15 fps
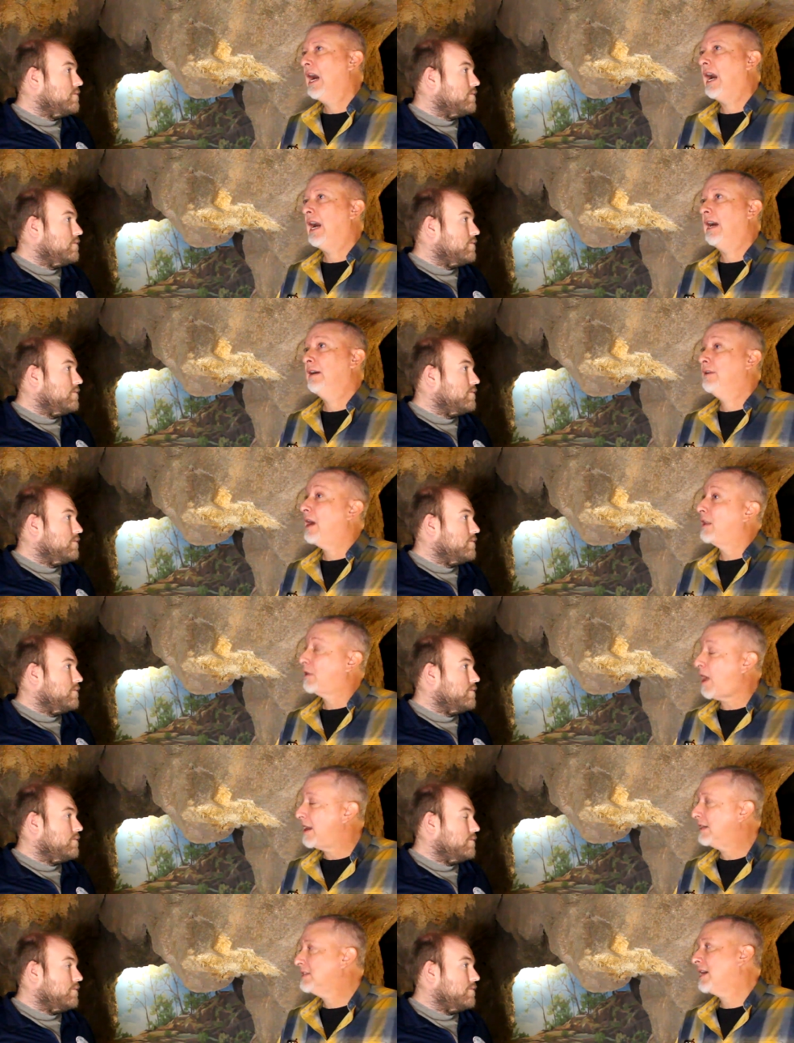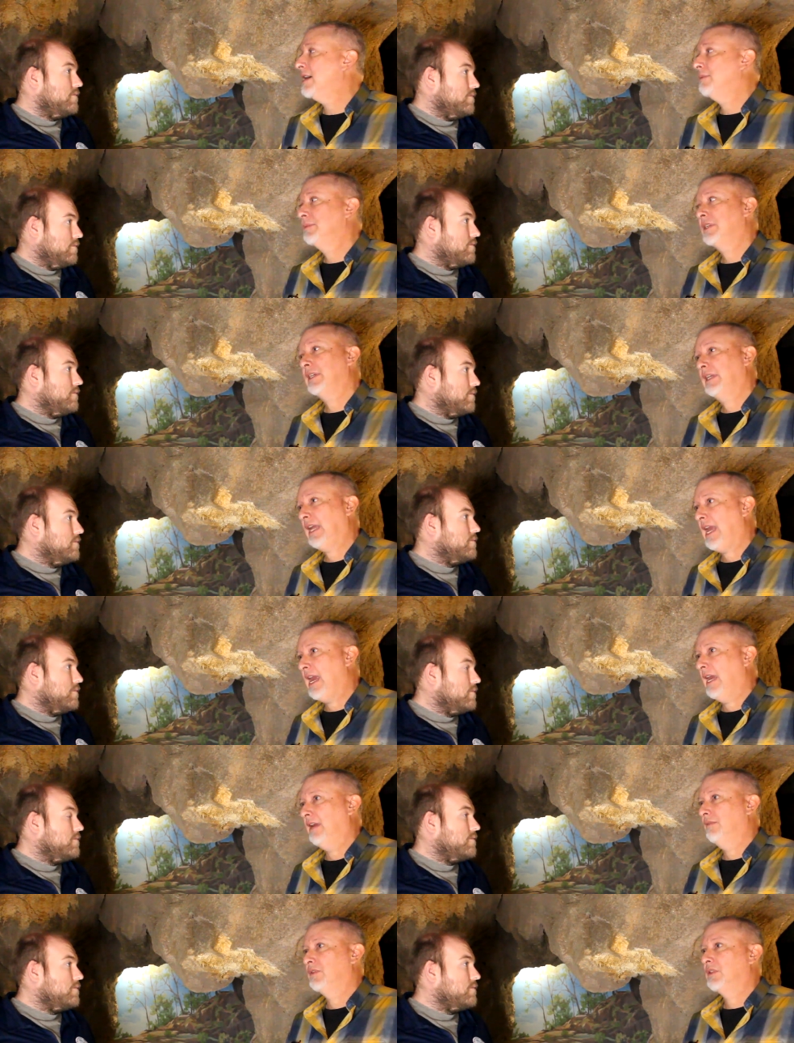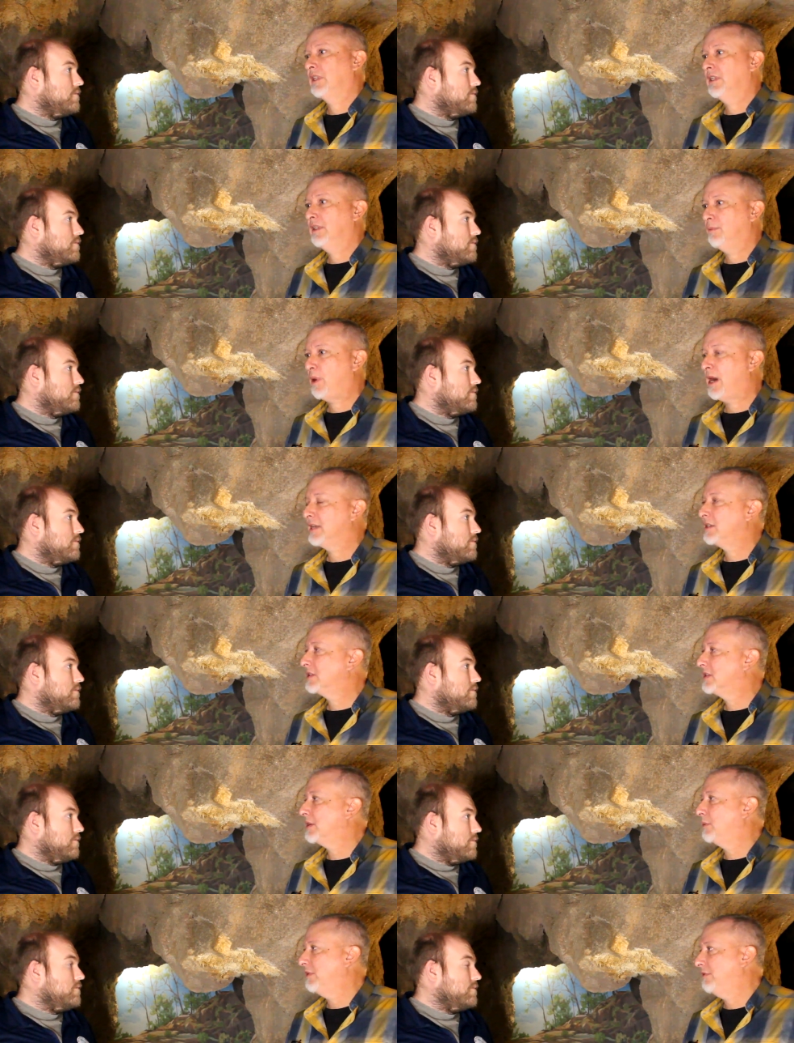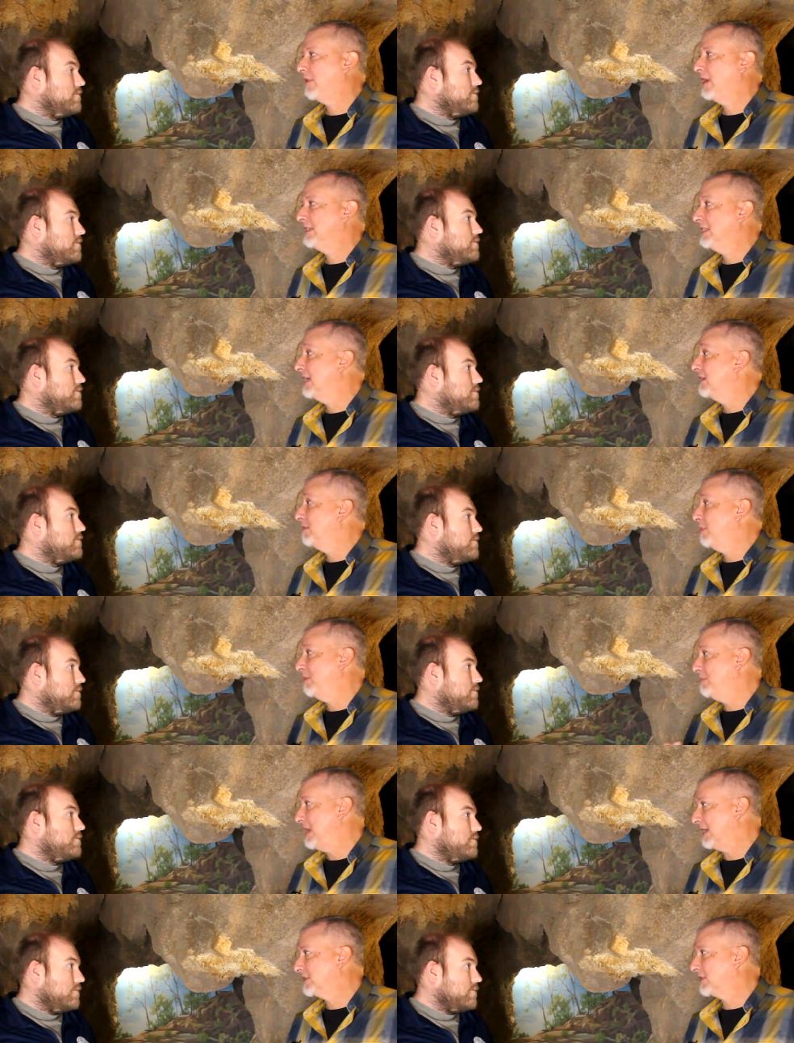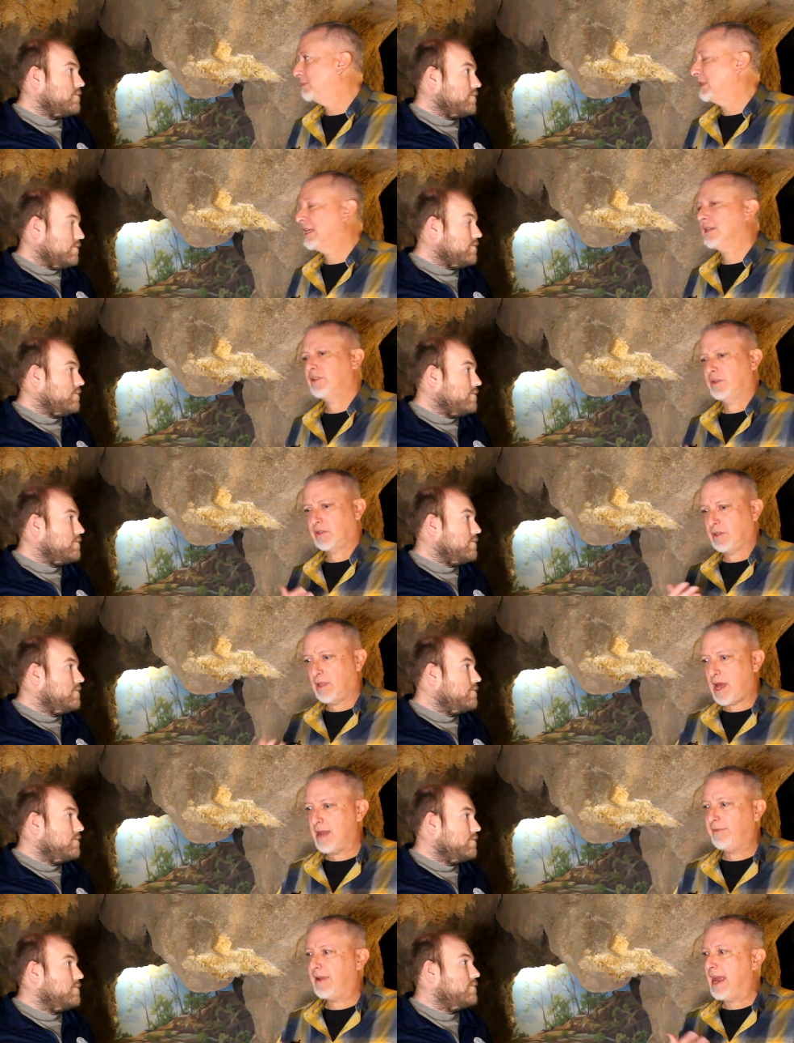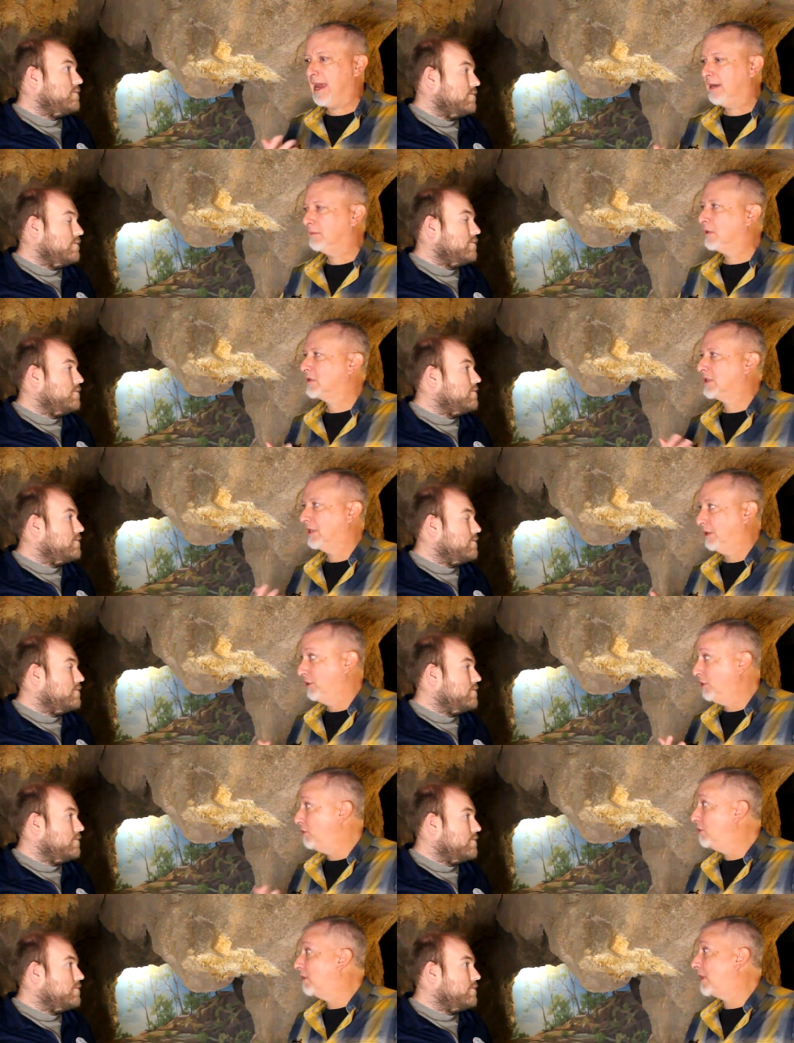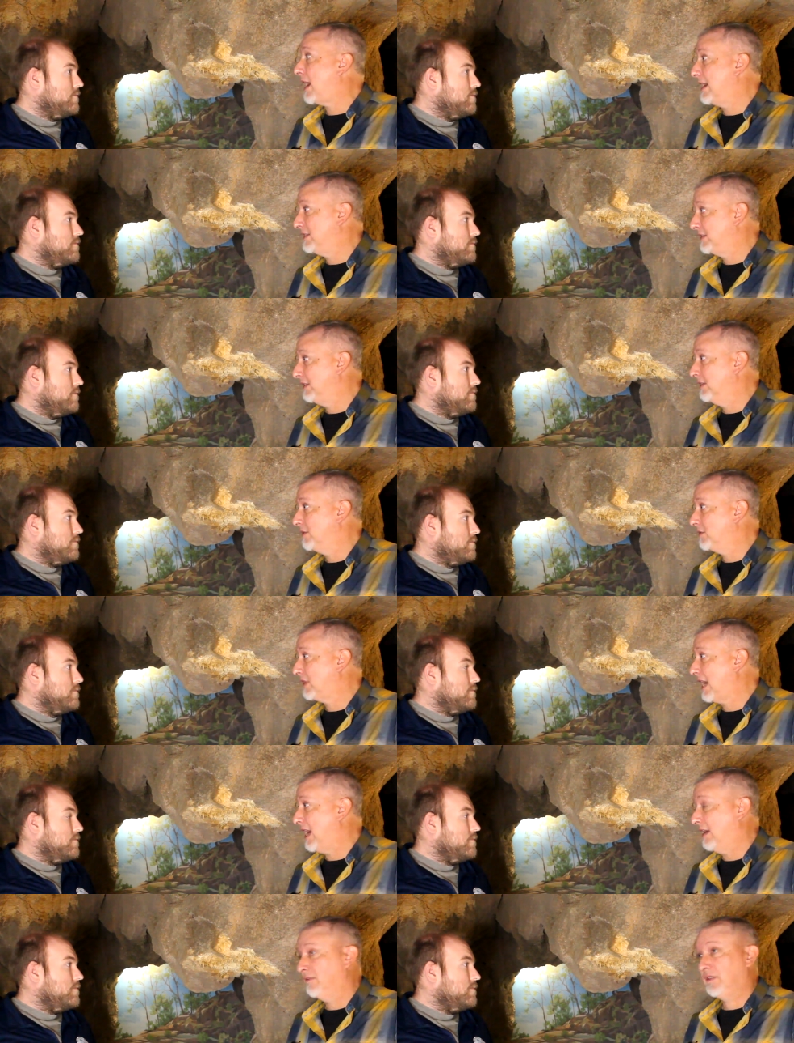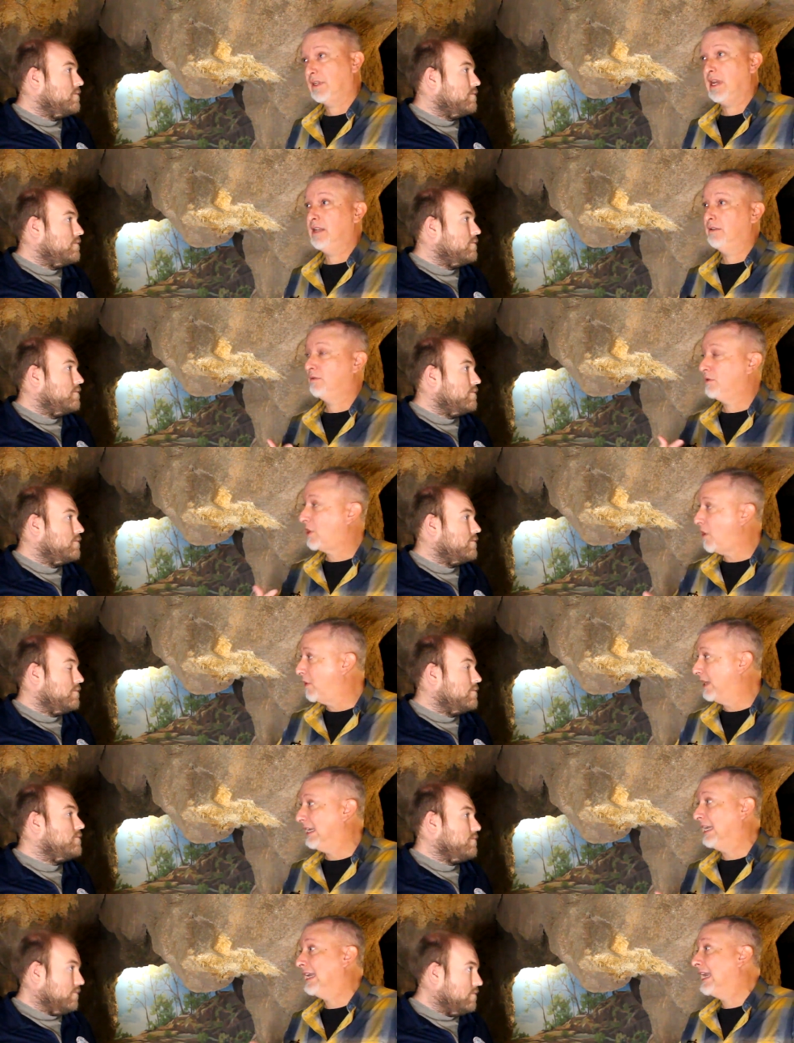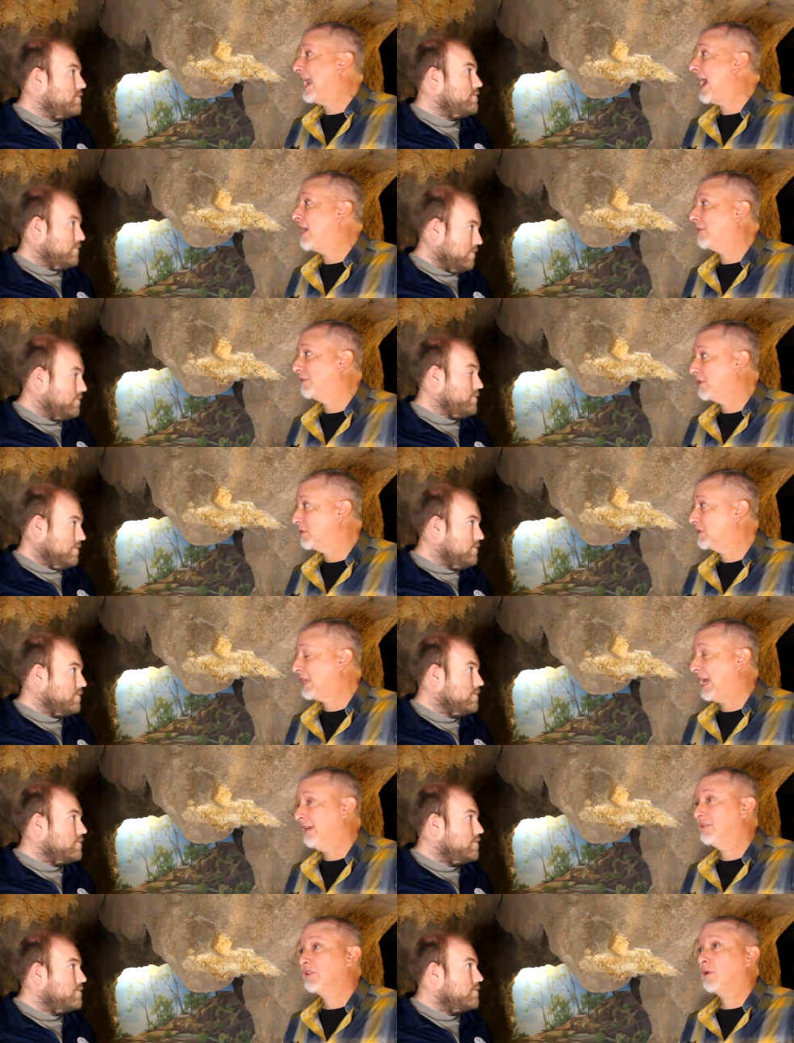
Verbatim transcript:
Speaker 1: Uh, a lot of times in caves, the deposits that we find tend to be mixed because there's a lot of animals that are utilizing those caves and going in and out of those caves.